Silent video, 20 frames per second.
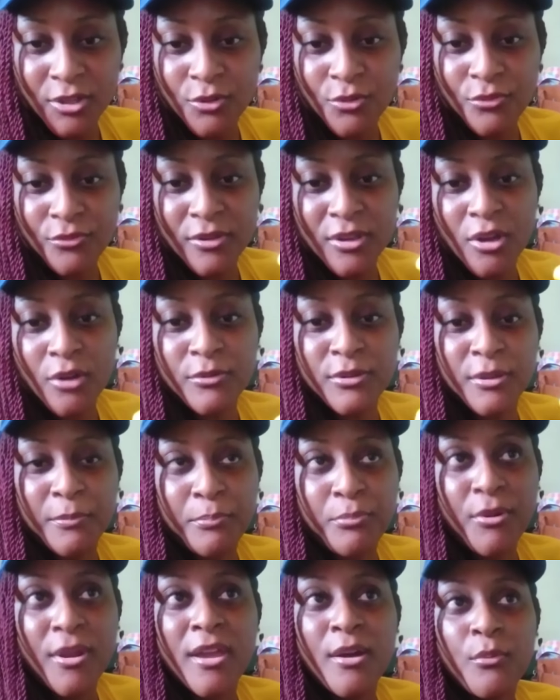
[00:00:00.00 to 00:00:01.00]
You know, the
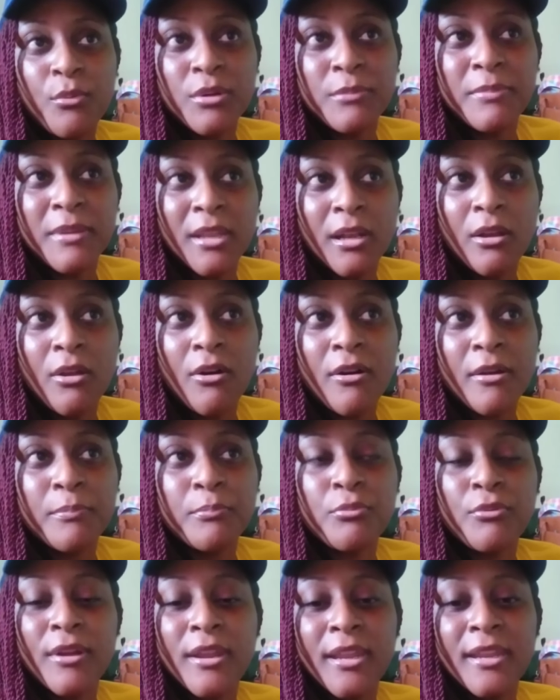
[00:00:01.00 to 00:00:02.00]
prayer would be, Lord,
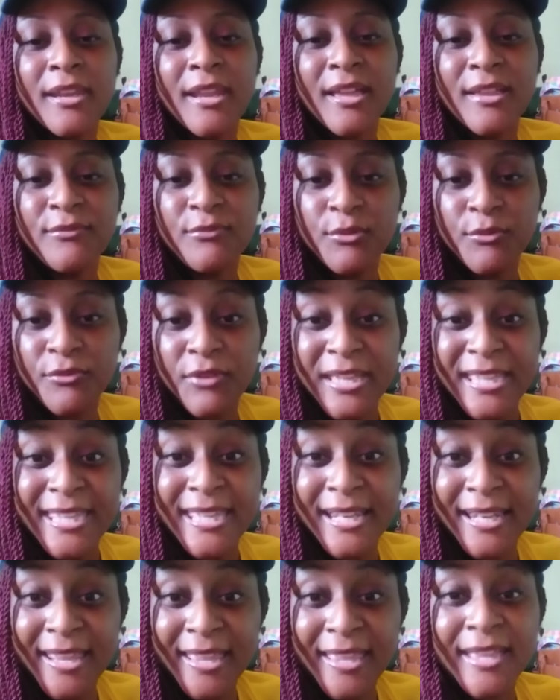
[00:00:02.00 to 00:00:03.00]
pray for
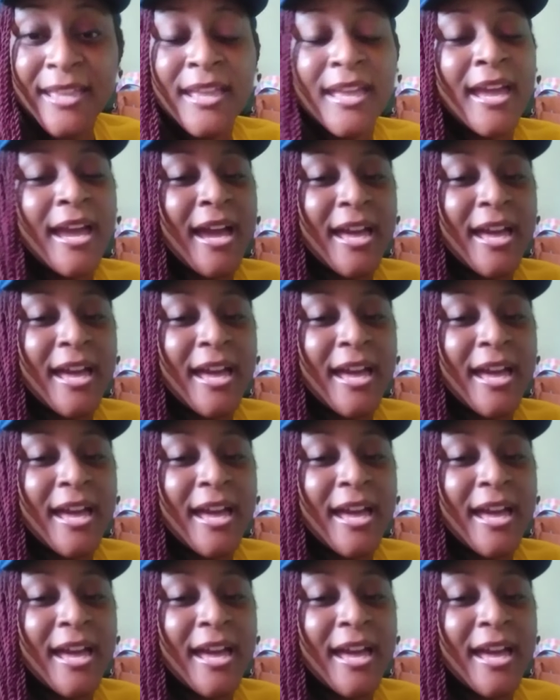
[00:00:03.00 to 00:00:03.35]
healing,